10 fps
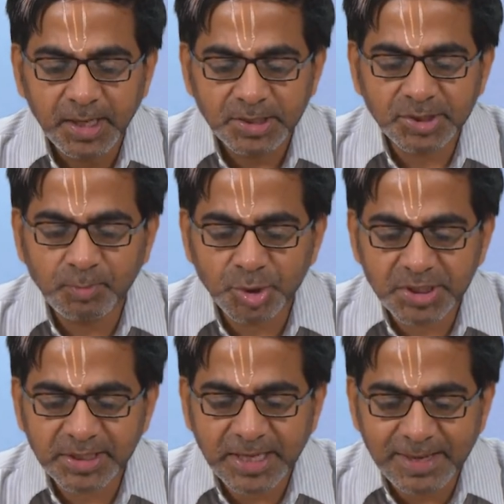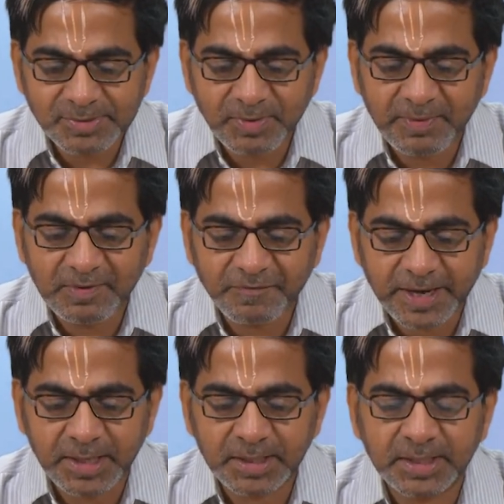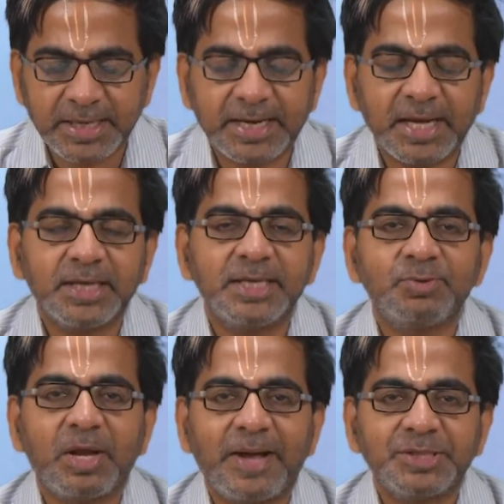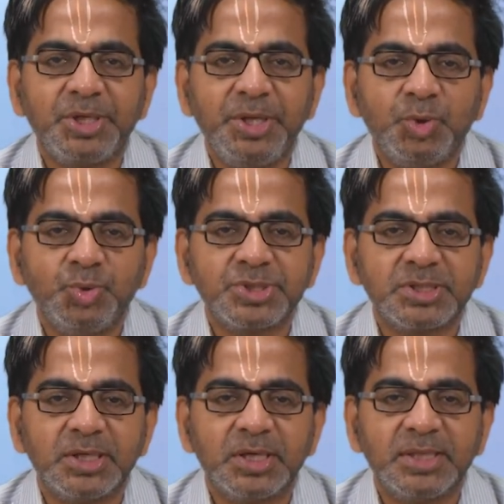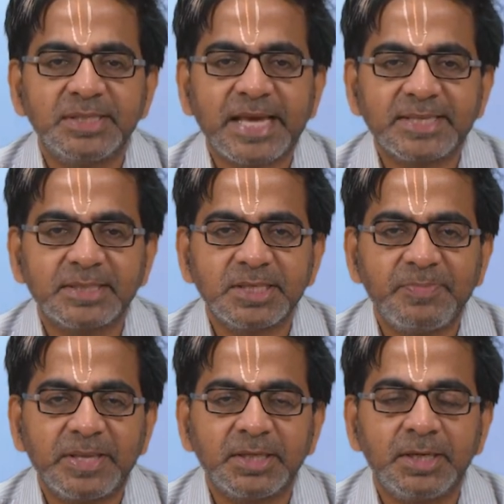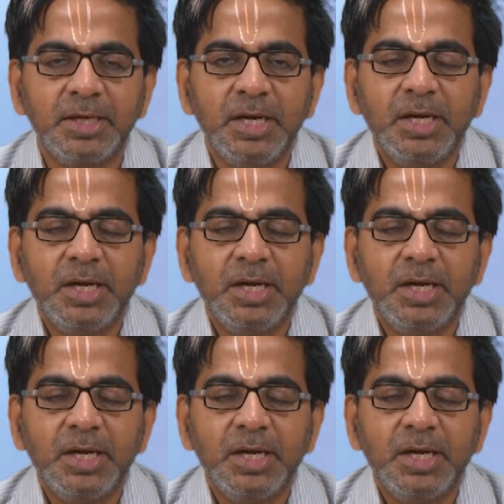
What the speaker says: So, most of the times we will find that the attackers would have actually used this XSS method